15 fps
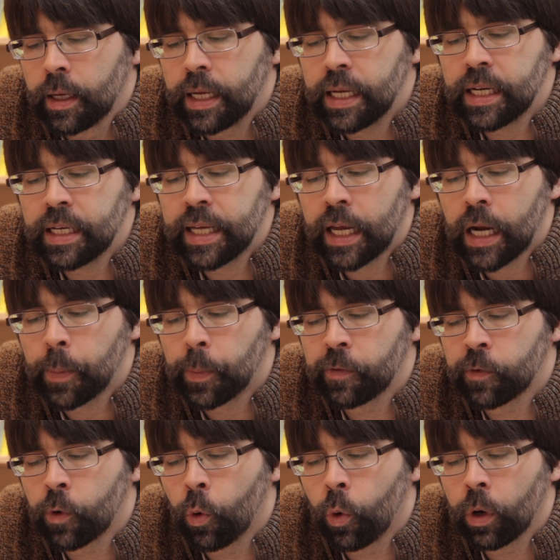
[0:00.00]
He didn't get up,
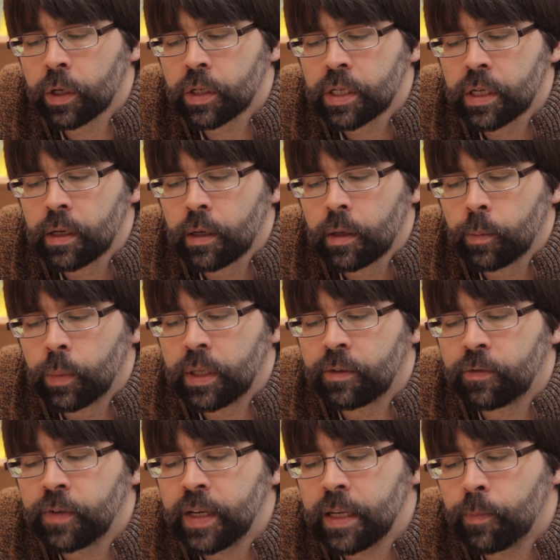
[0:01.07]
of course, but
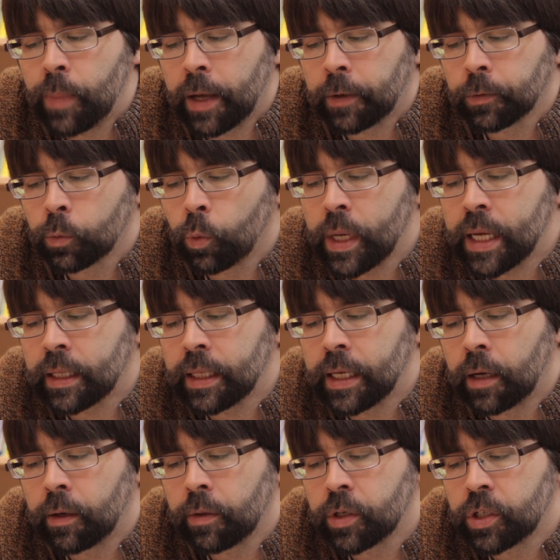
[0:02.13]
his feet pedaled
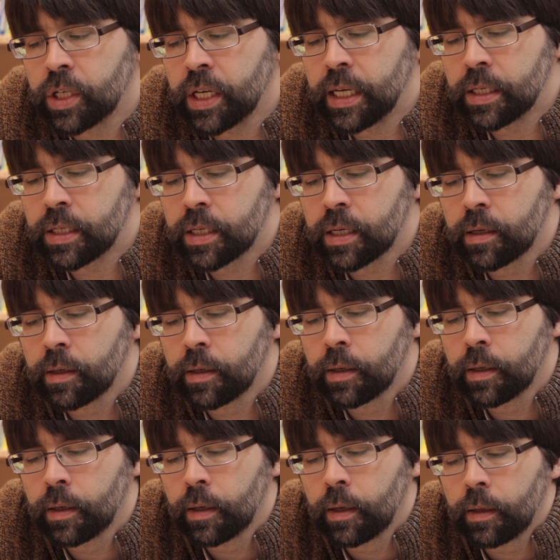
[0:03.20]
weakly under the sheets.
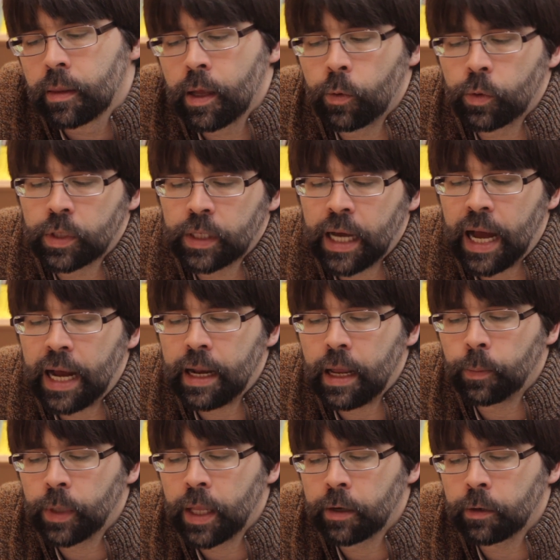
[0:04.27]
There was a guy
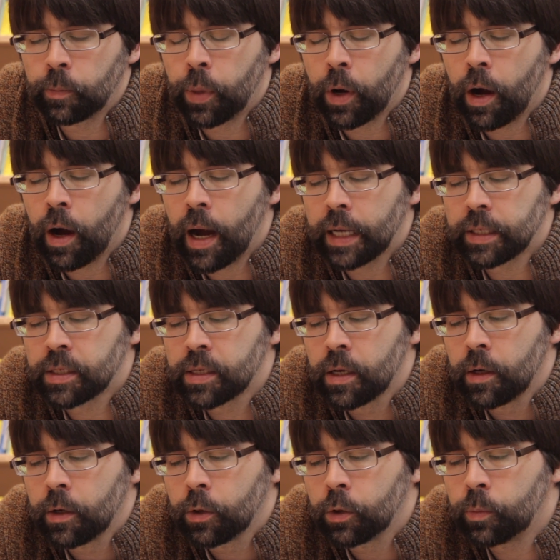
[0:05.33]
named Leonard Potts,
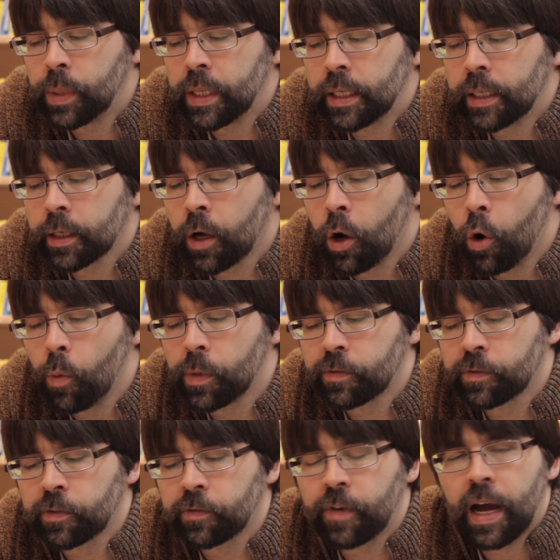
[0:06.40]
who'd been in a coma
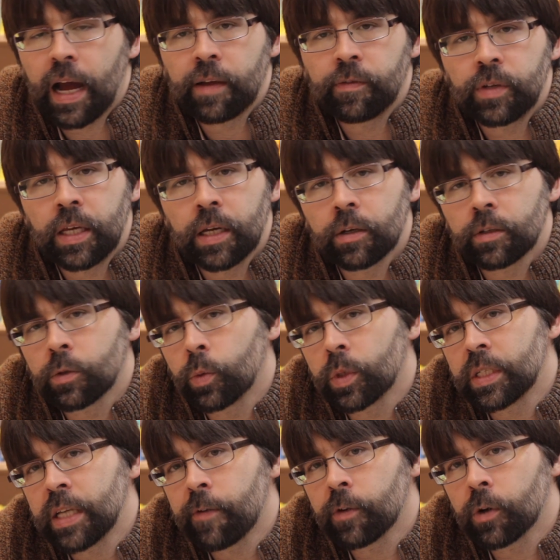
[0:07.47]
for 5 years and
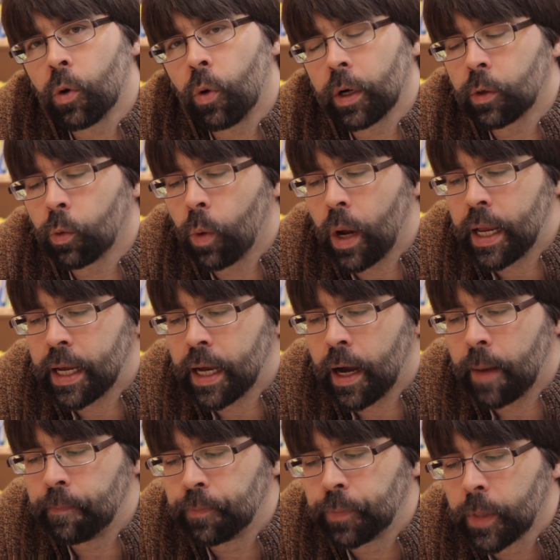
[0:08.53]
was never going to wake
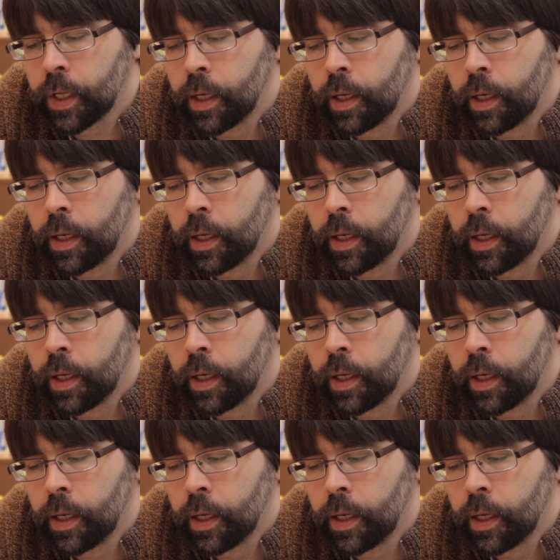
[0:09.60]
up.